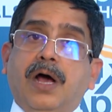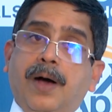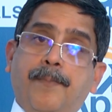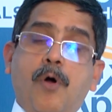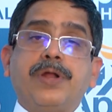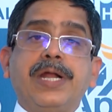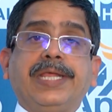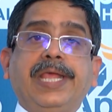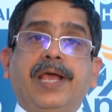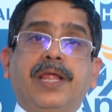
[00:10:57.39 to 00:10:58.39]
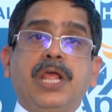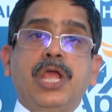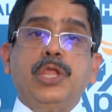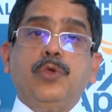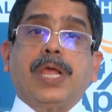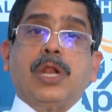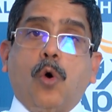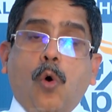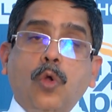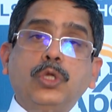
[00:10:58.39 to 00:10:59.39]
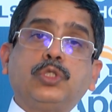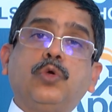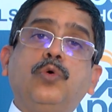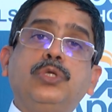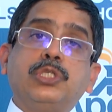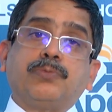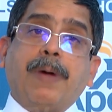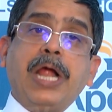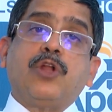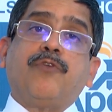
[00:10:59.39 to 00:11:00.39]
a modern care, you can also, in spite